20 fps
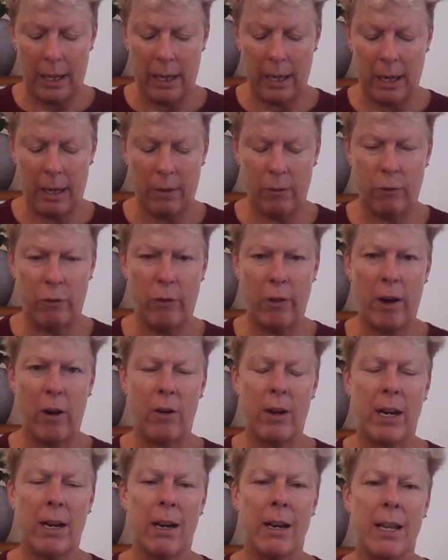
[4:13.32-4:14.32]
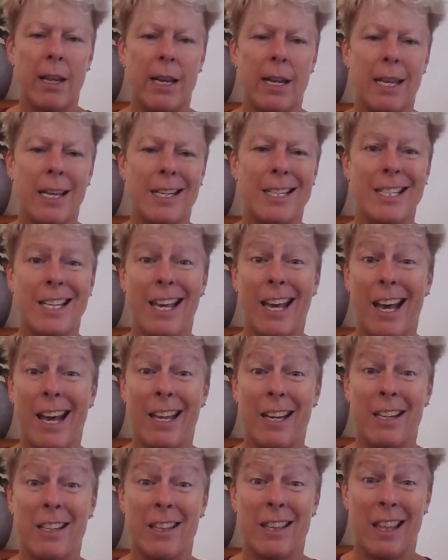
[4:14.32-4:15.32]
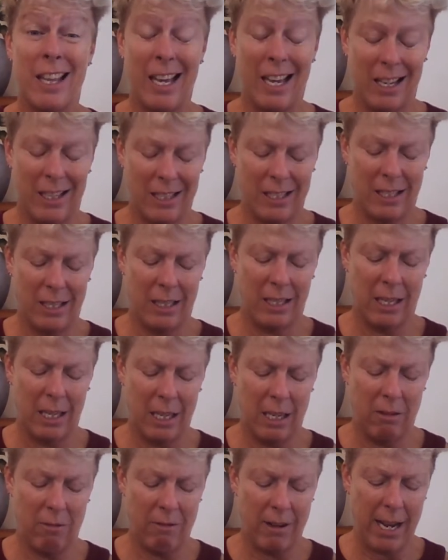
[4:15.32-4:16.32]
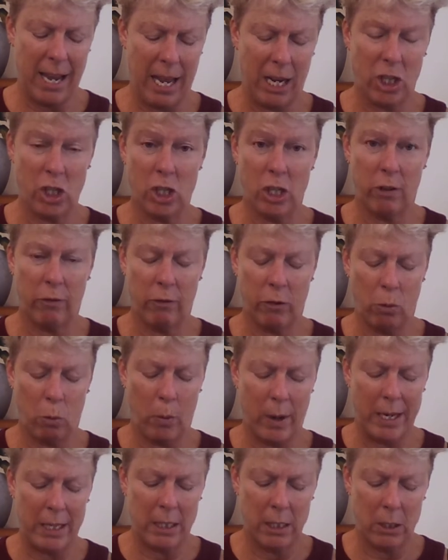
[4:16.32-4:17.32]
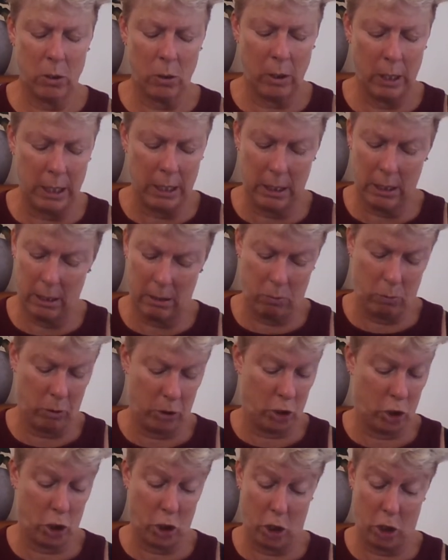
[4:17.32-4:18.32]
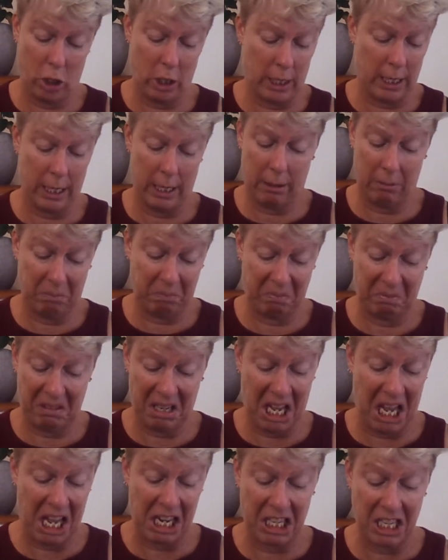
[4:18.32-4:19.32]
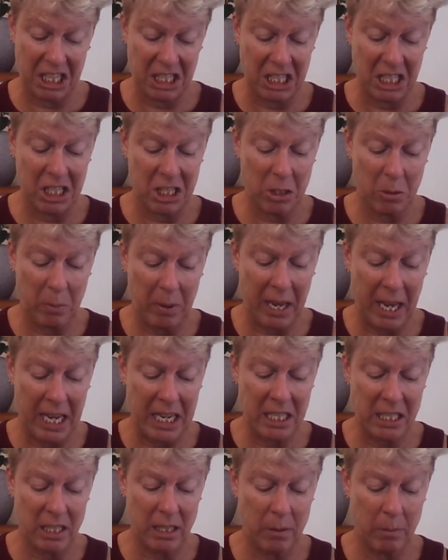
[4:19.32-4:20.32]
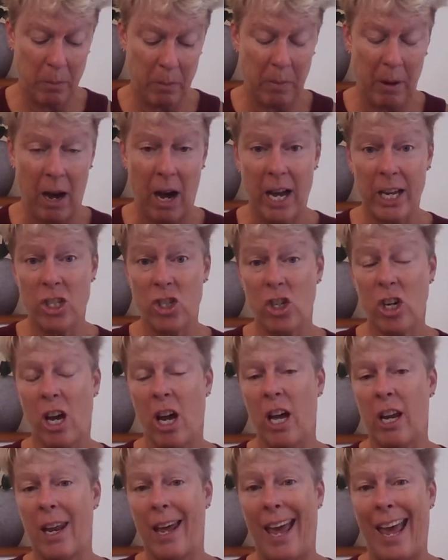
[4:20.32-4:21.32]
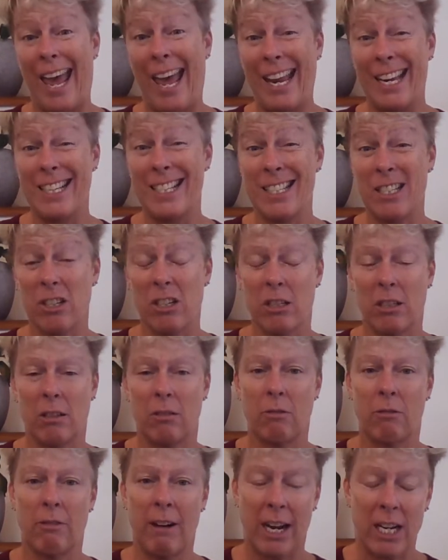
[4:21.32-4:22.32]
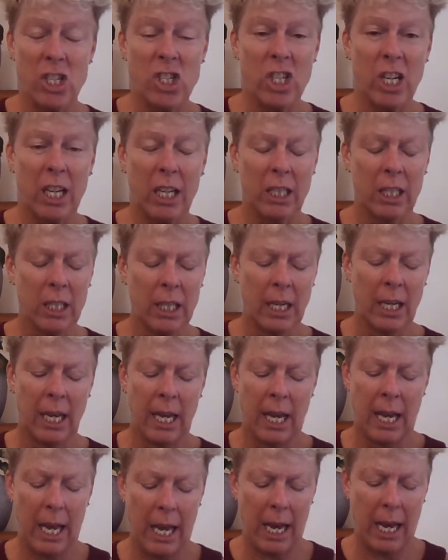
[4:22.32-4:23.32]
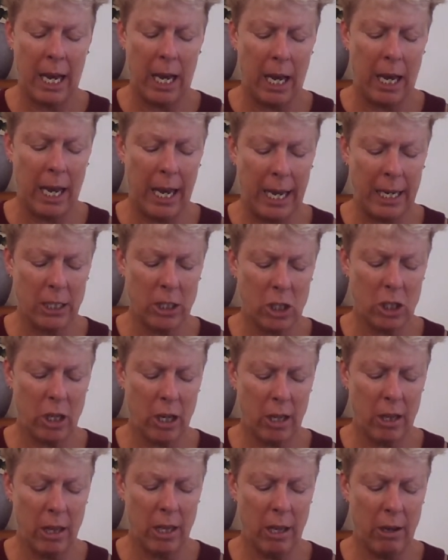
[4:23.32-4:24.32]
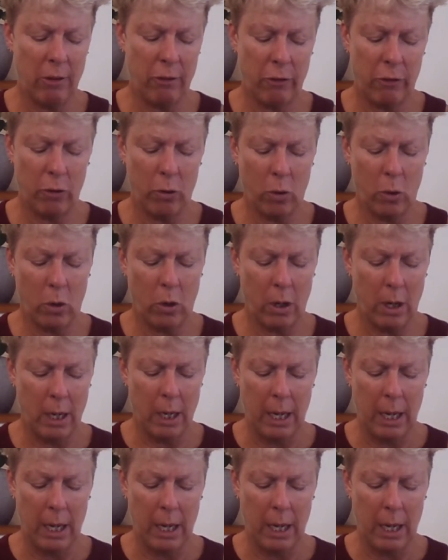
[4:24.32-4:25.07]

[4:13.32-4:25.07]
it very clearly indicated that the reaction of the West was totally unanticipated by China and Russia. And so therefore,